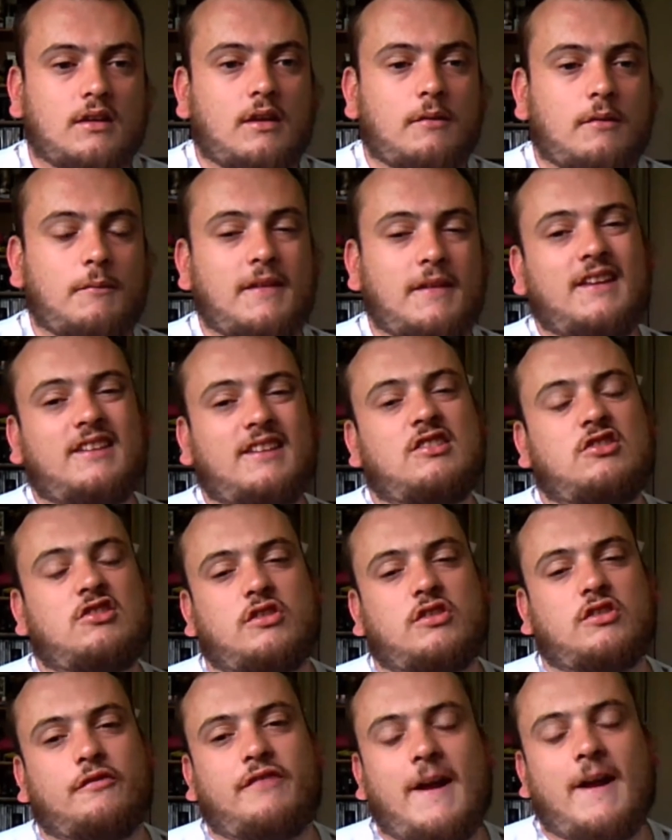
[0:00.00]
I mean, this is
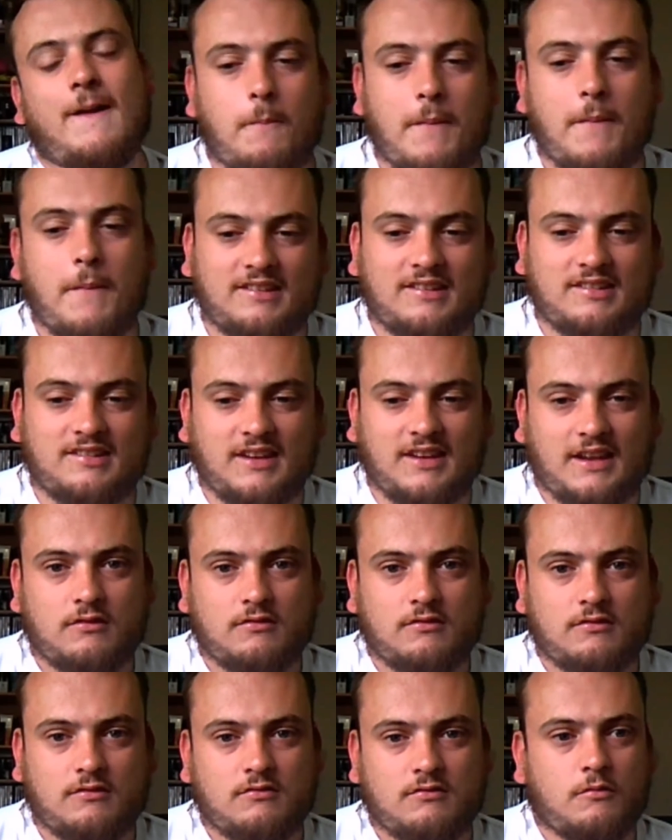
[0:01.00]
just a very basic
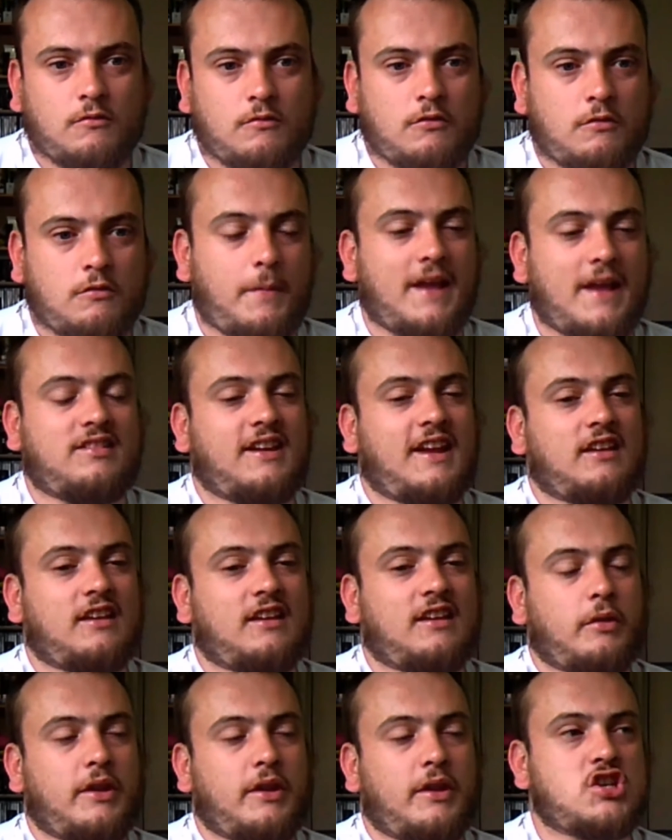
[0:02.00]

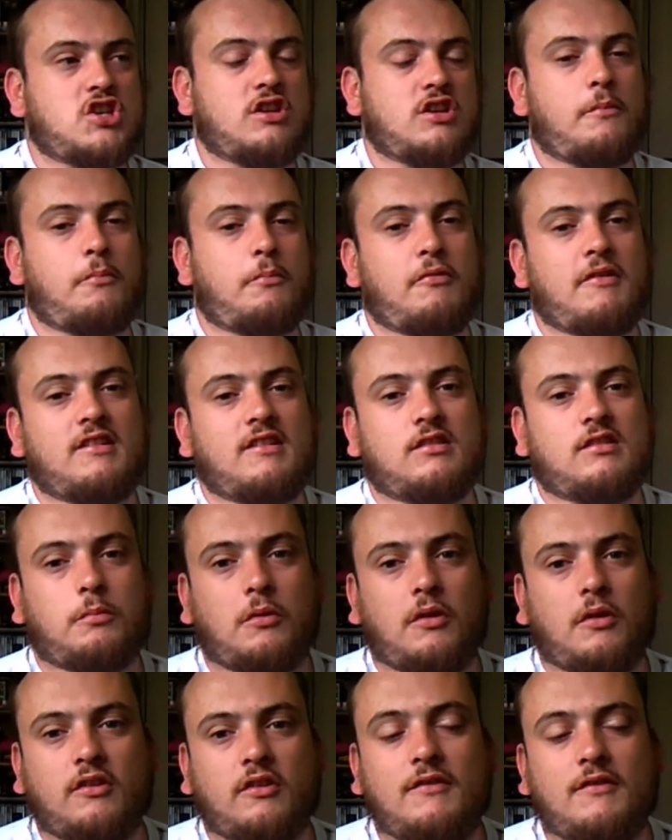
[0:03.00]
explanation of the principle.
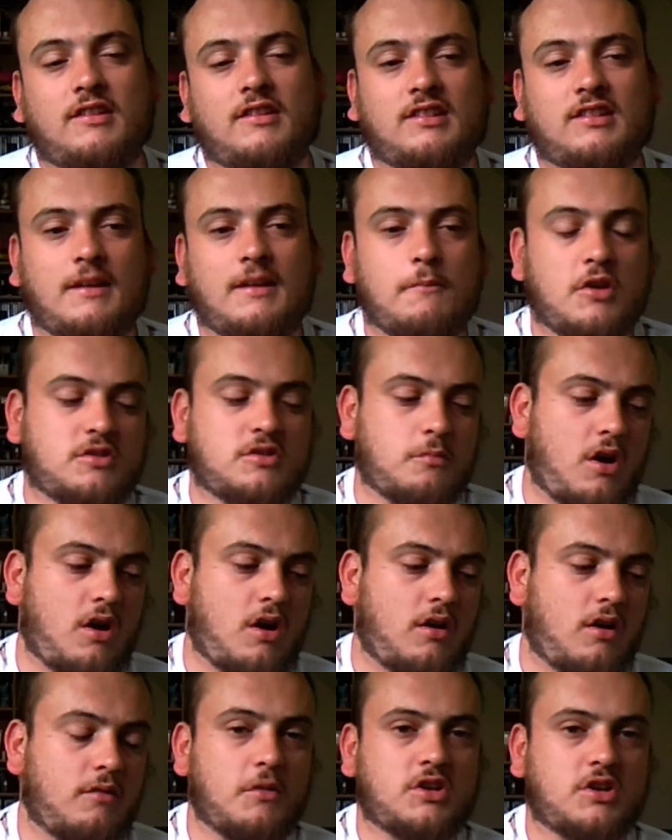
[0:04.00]
There's obviously much
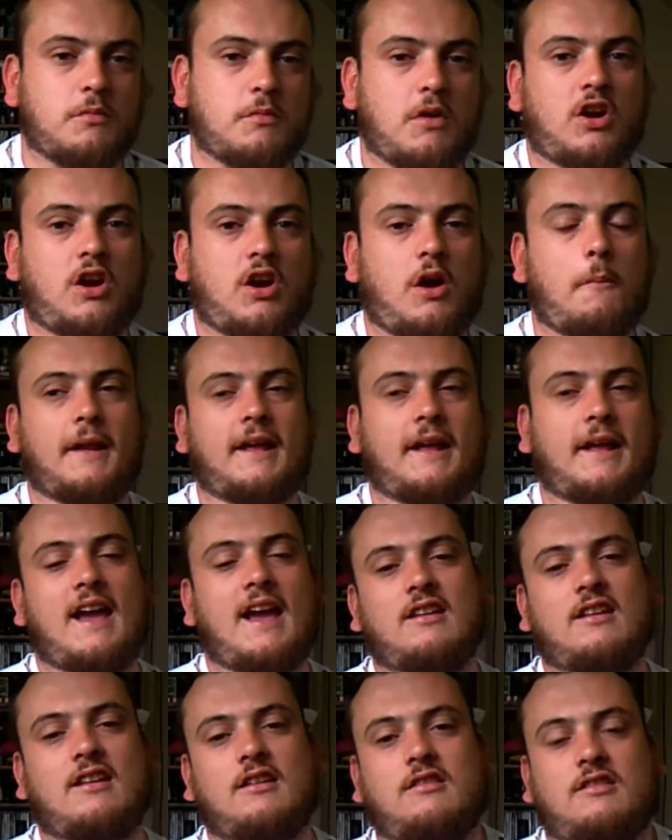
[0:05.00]
more
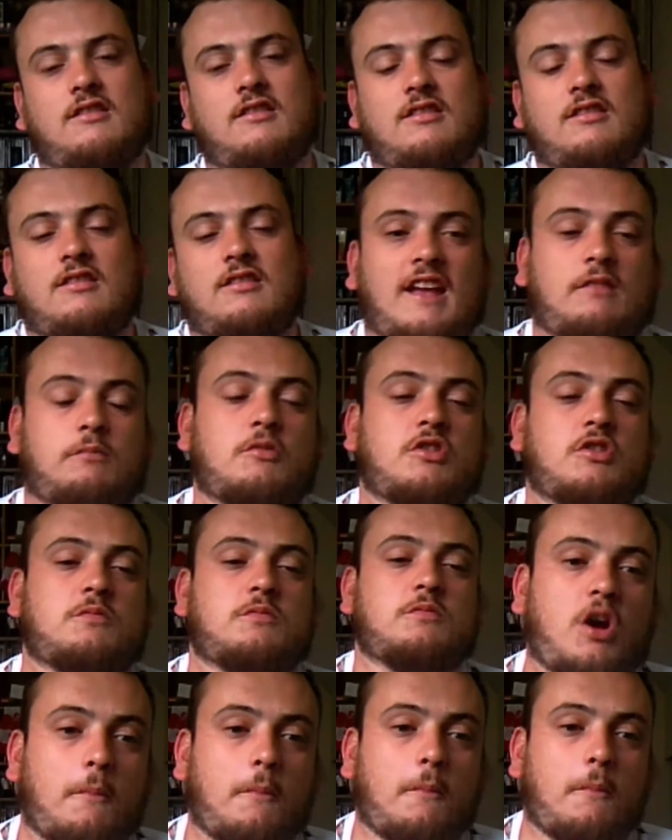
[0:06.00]
complicated. It gets much
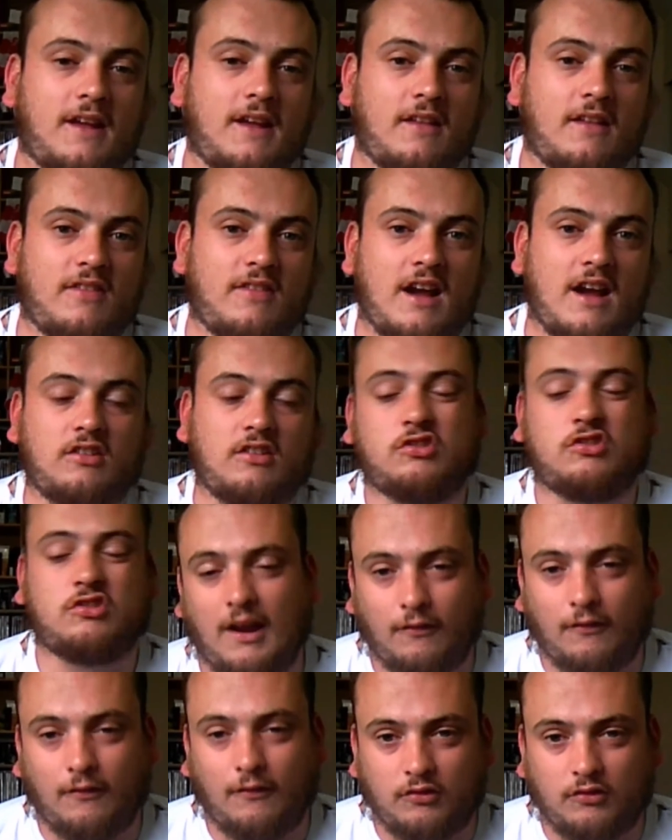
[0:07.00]
more complicated than that because
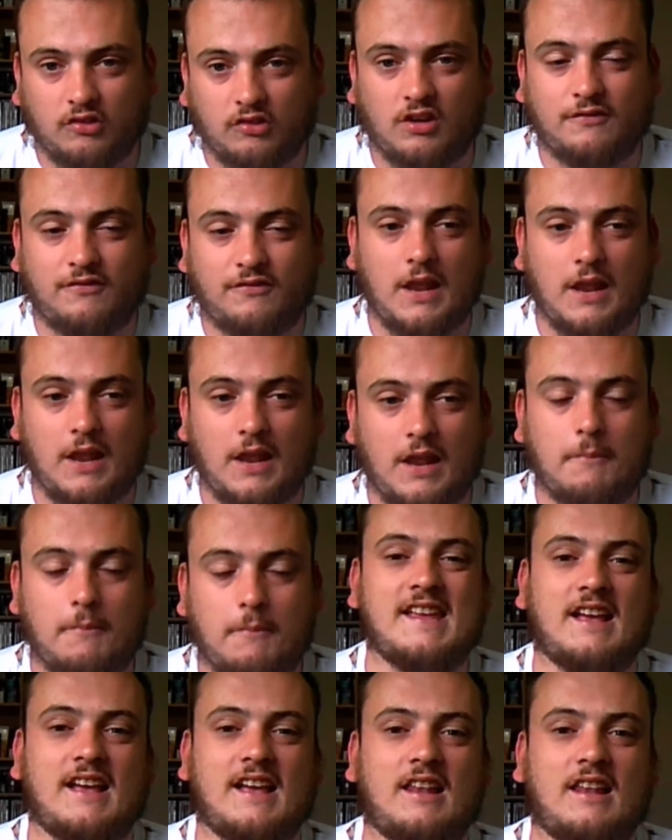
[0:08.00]
strength does not develop
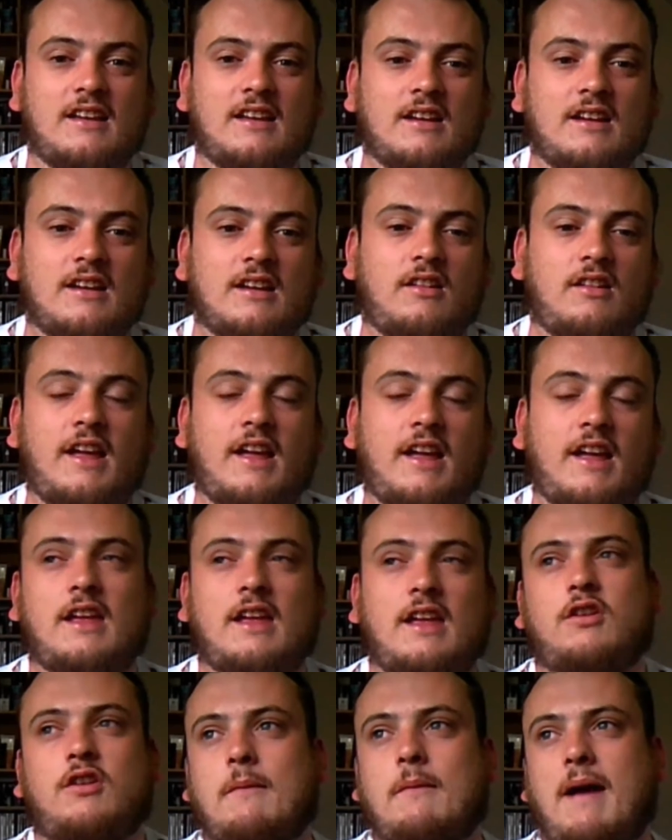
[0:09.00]
linearly. Like, if
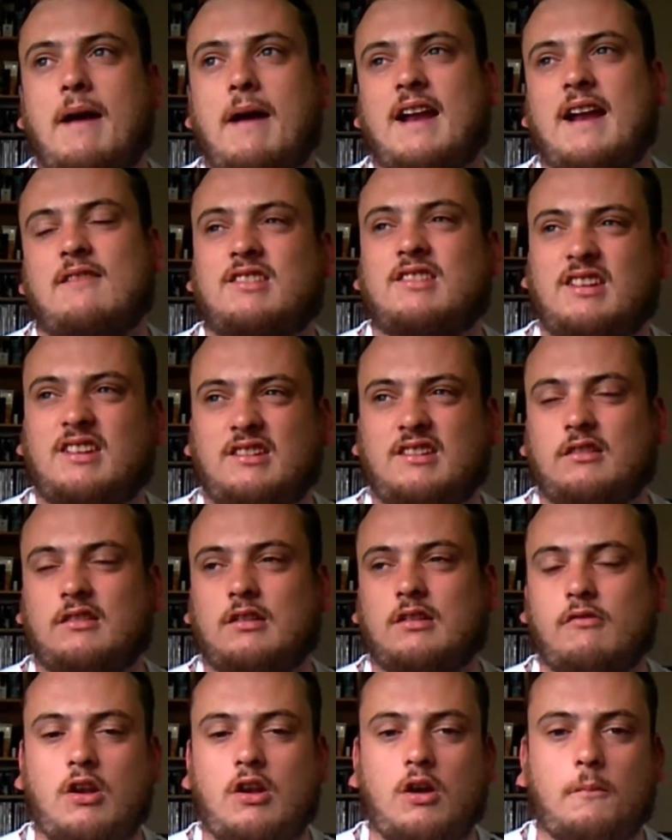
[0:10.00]
you keep adding resistance over
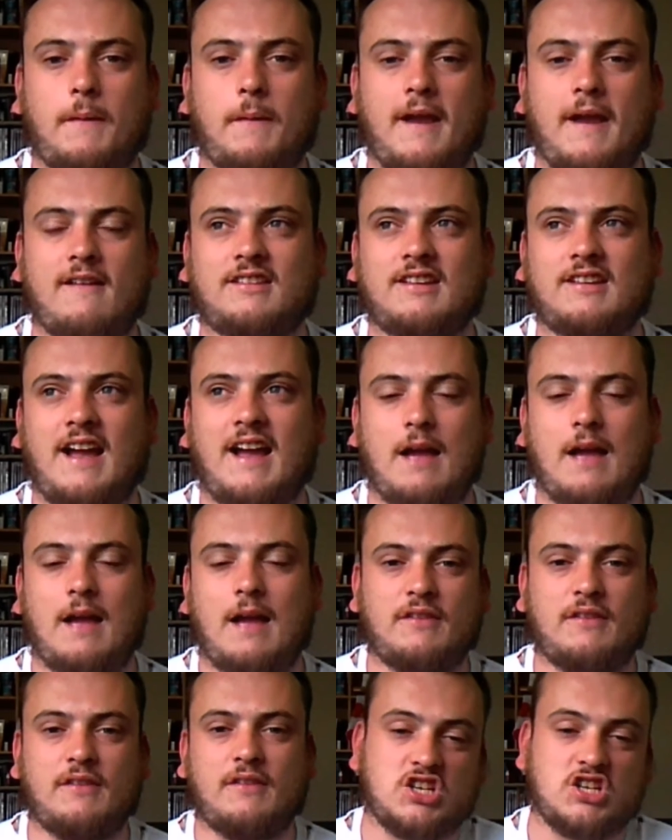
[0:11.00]
a long period of time,
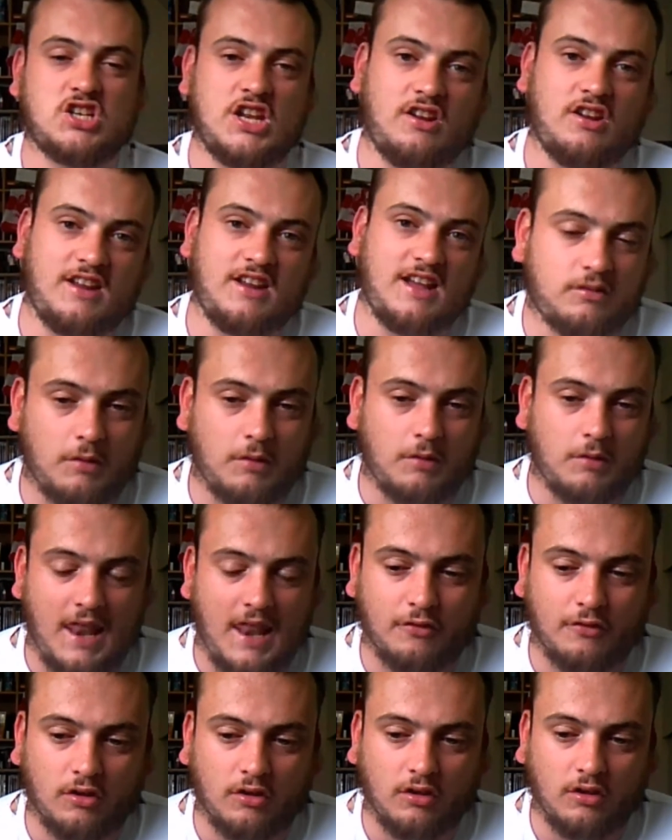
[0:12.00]
eventually you're going to get to a
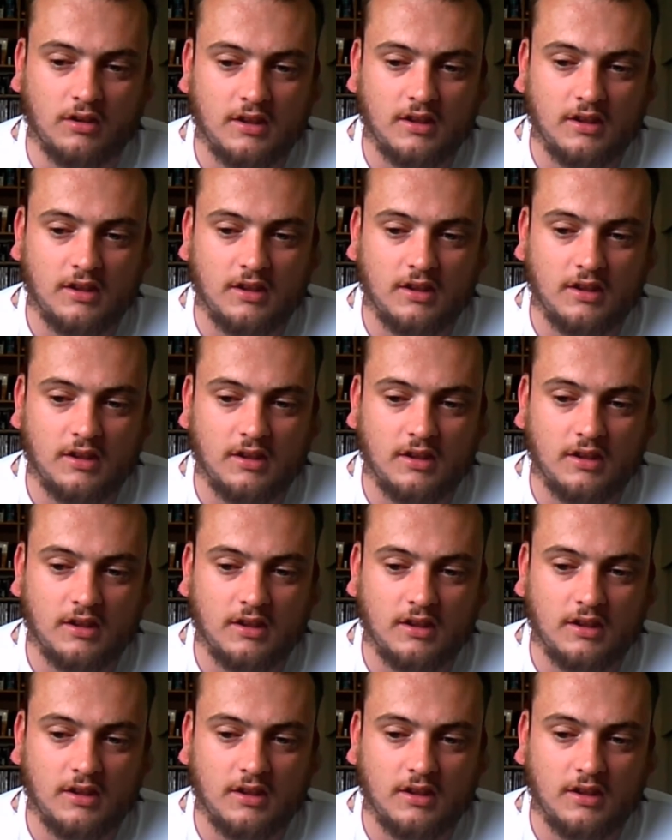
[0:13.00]
level